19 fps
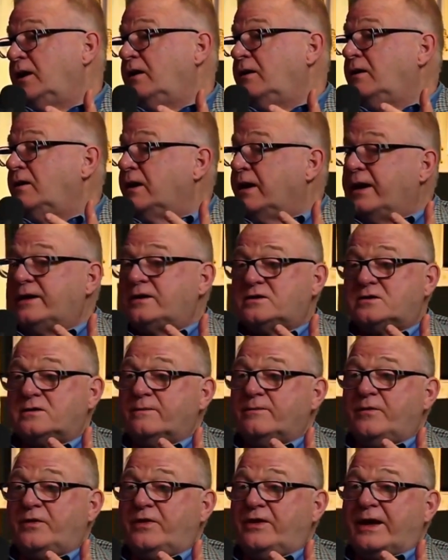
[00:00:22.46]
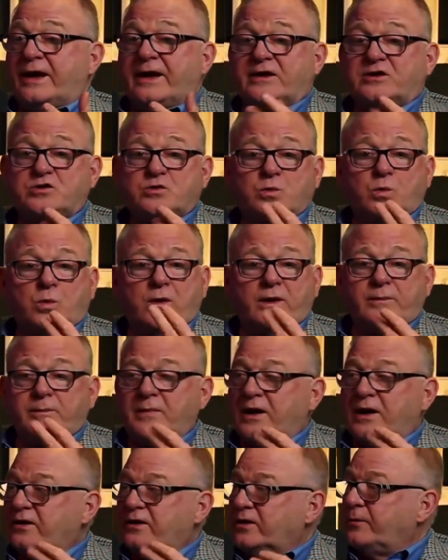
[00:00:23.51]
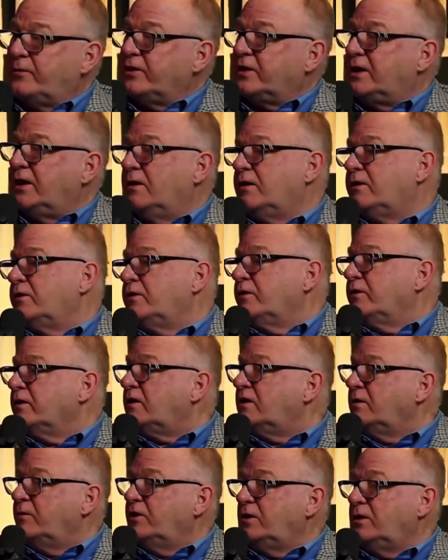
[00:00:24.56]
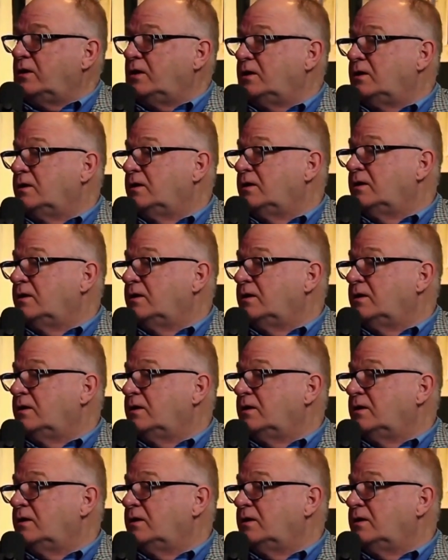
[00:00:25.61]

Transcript: And that's what makes up the character of the community.